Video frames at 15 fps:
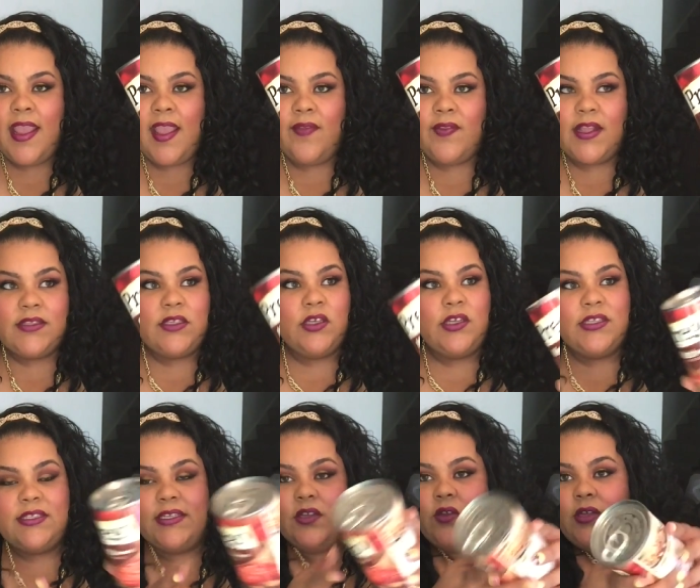And that's a
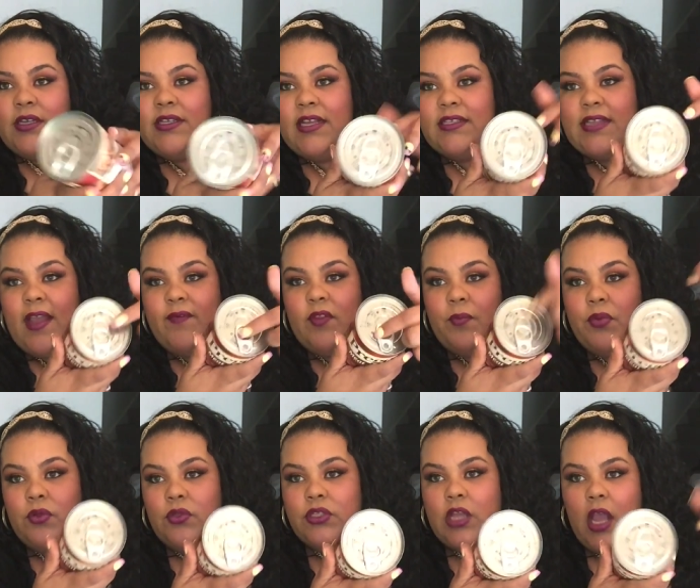good deal. It does have the
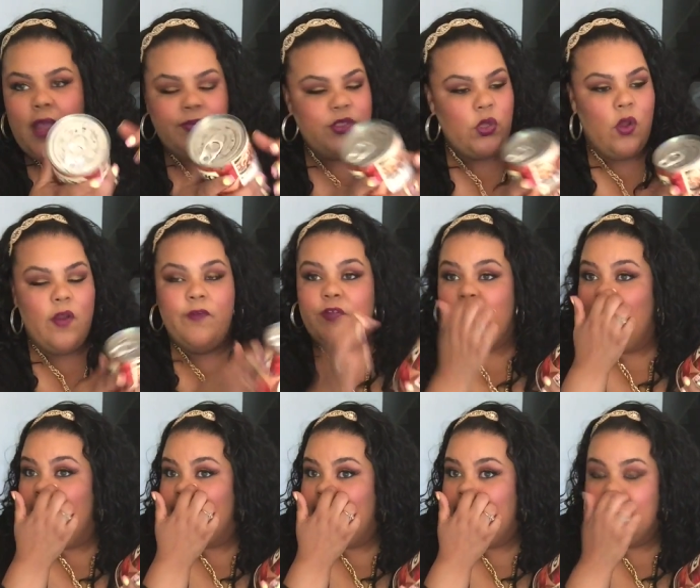pull top, so if you
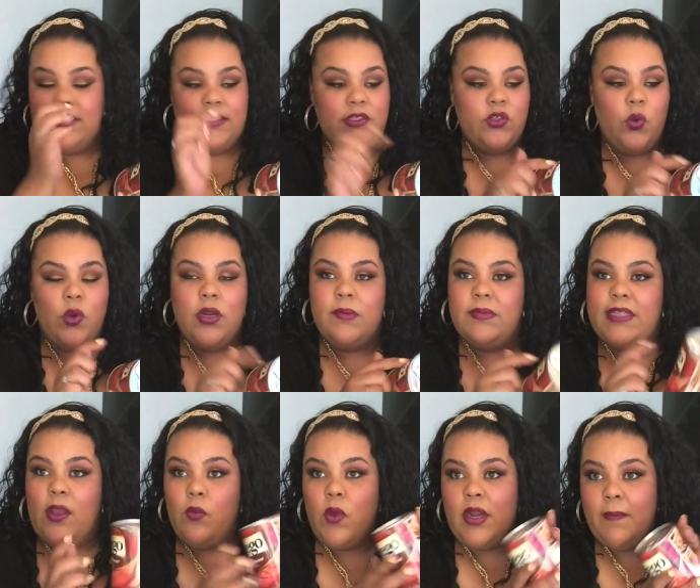have kids in dorms
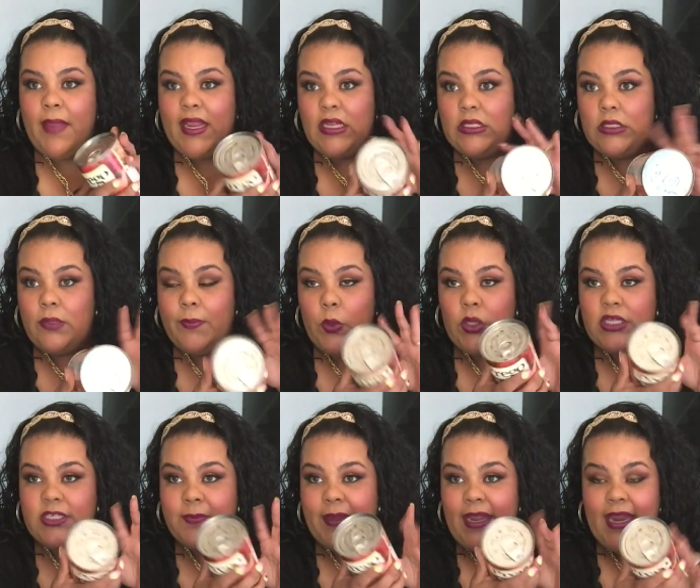that want to make a little bowl
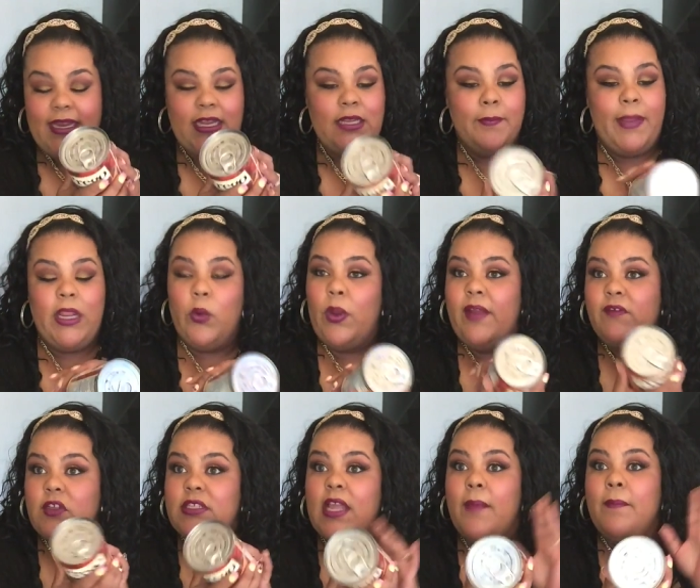of spaghetti in the microwave
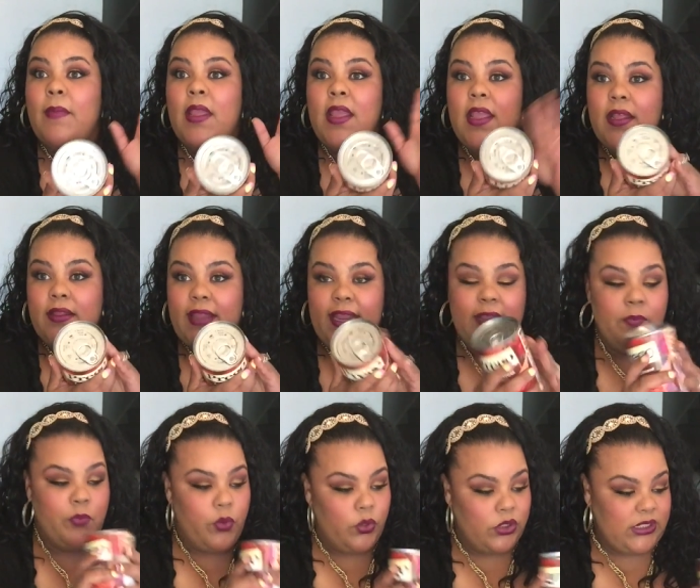or something, they
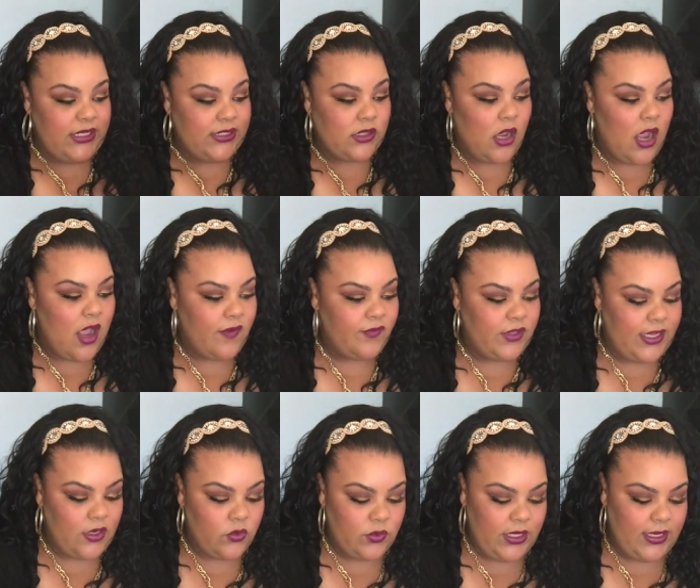can pull these off and
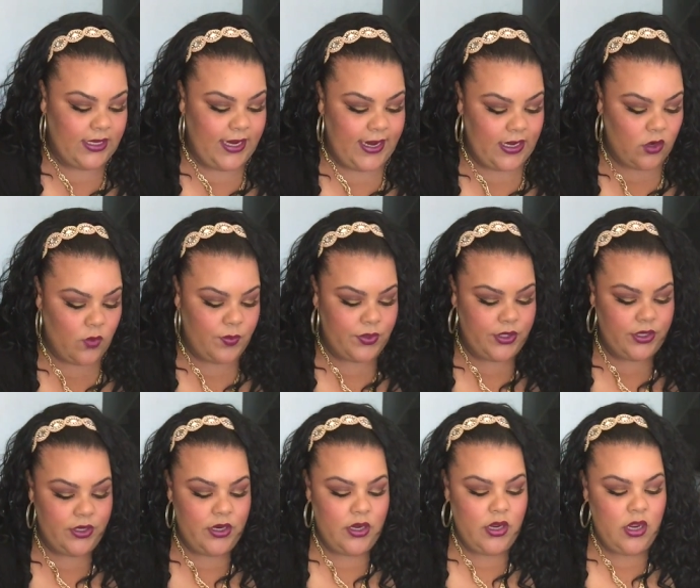they don't need a can
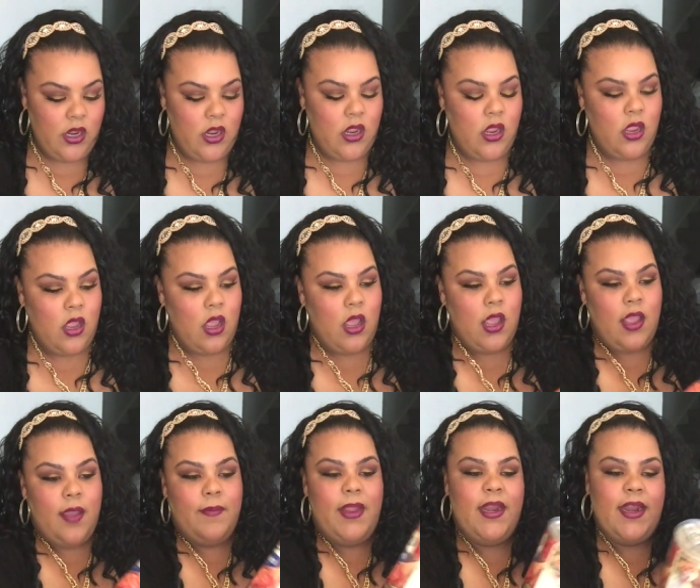opener.
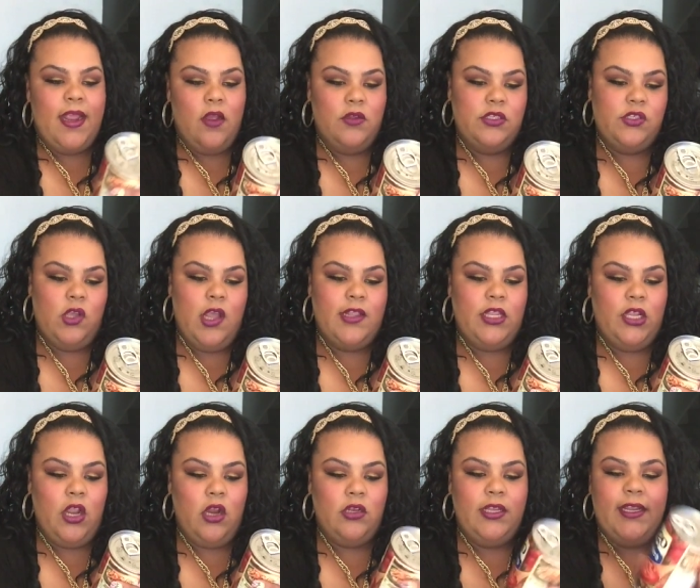Um, and I also got the
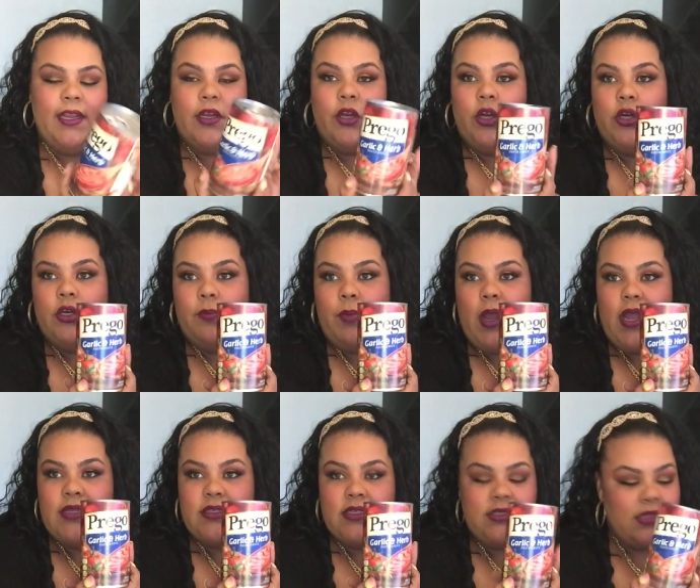garlic and herb
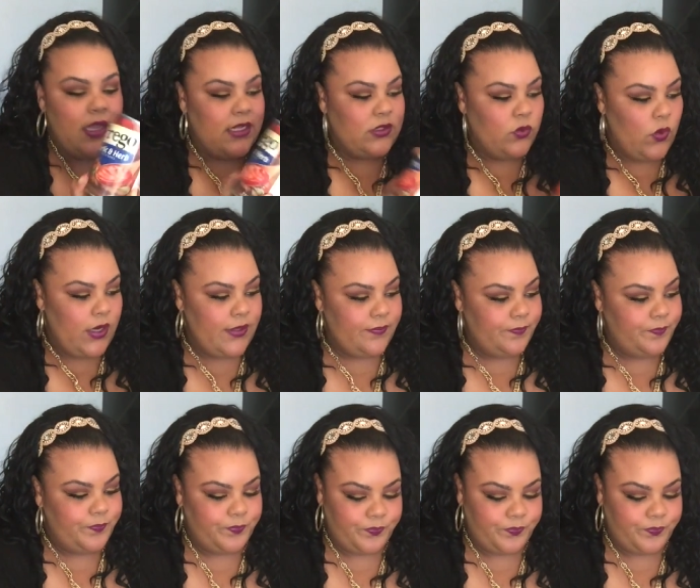pasta sauce one.